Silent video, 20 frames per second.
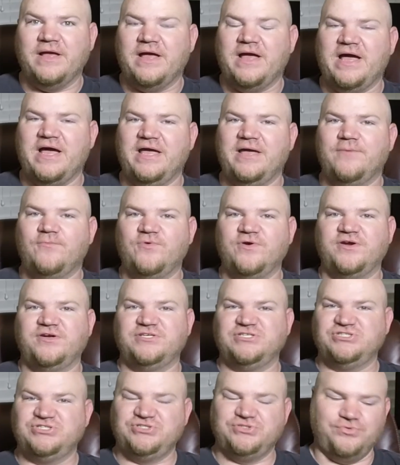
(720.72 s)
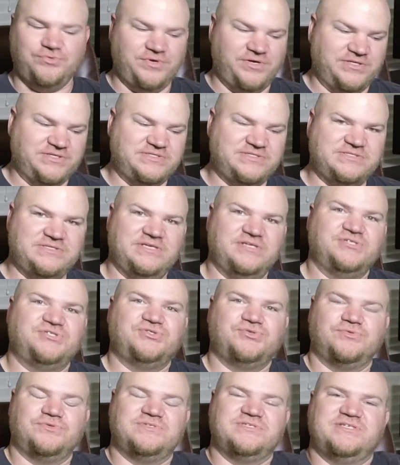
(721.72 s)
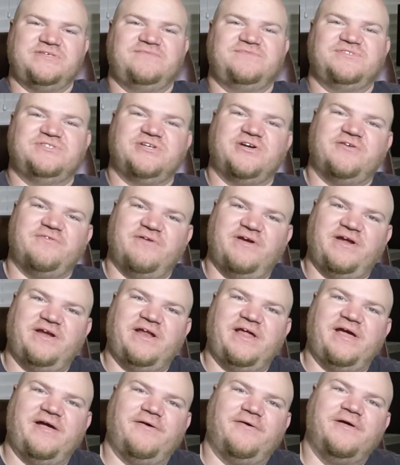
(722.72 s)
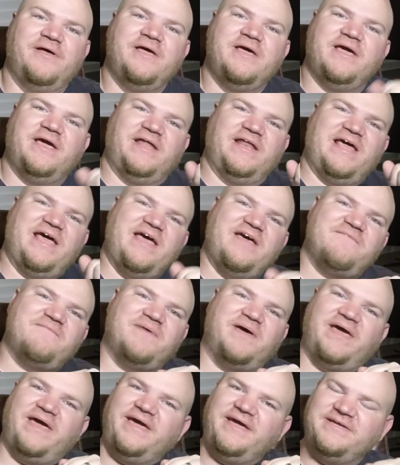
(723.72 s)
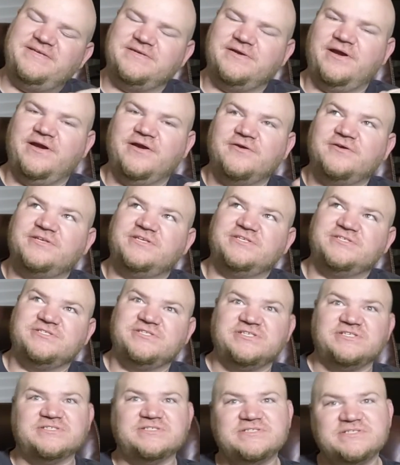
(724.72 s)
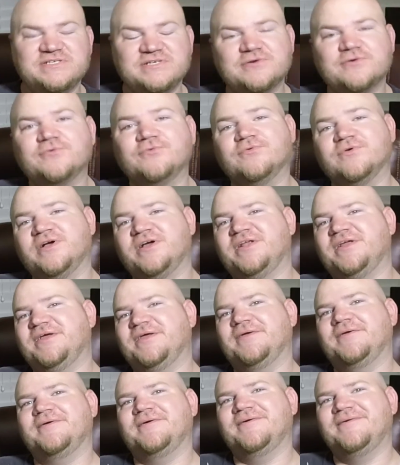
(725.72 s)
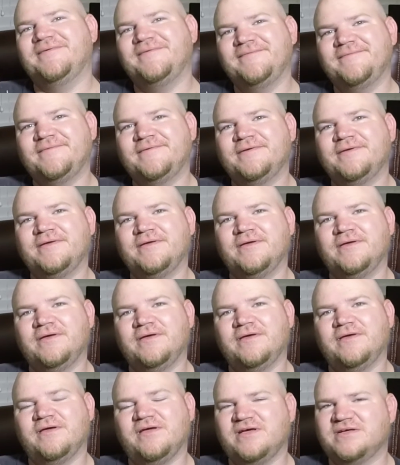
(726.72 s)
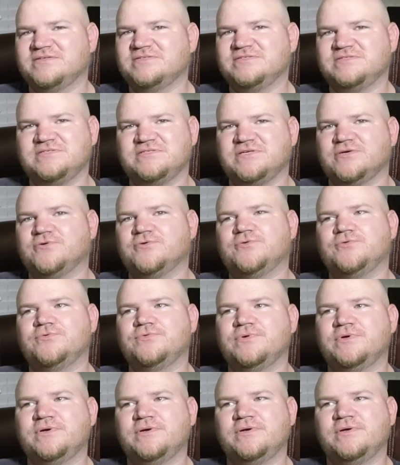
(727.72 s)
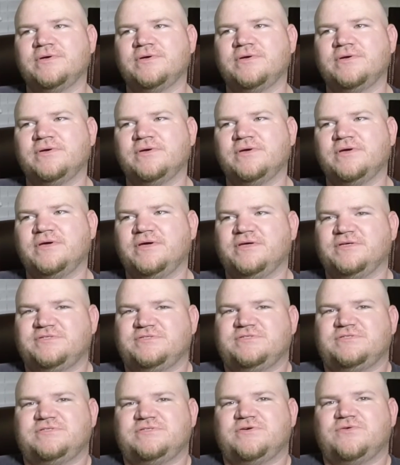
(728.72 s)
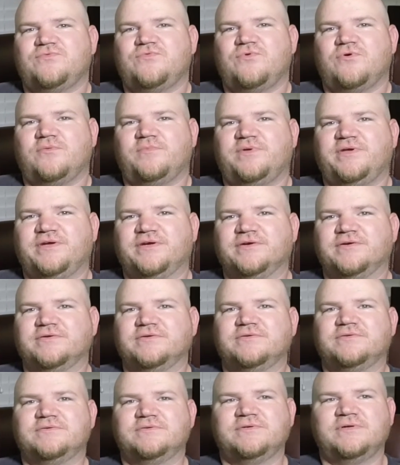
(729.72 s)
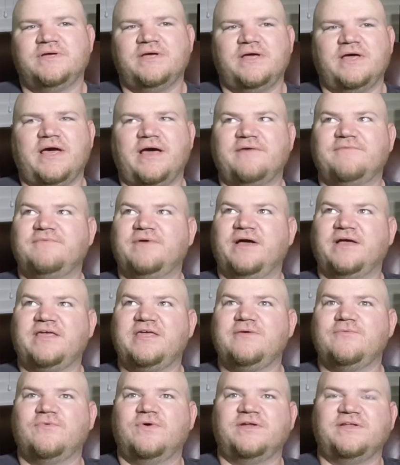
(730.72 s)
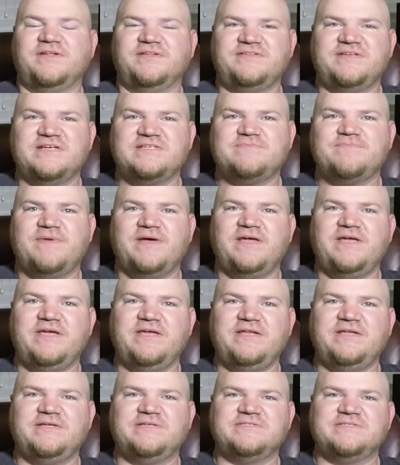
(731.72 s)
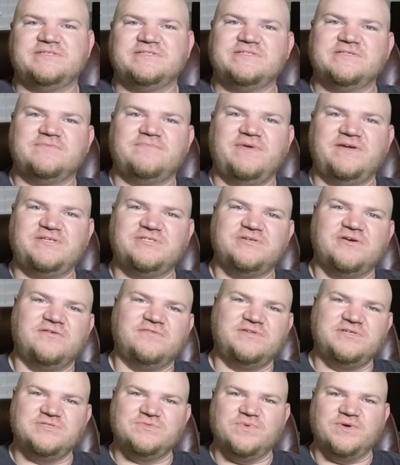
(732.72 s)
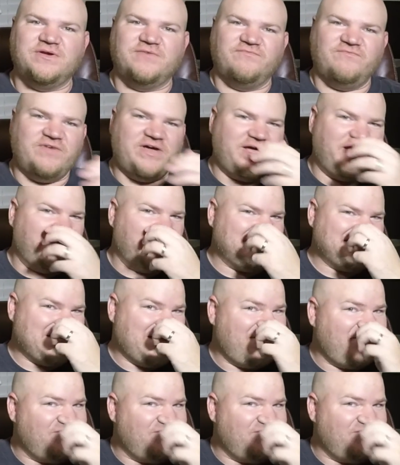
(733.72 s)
I am wearing shorts and short sleeve shirt right now, and I have my air conditioning still running because it's just so warm here. I keep wanting to test my heating system to make sure everything's working fine, because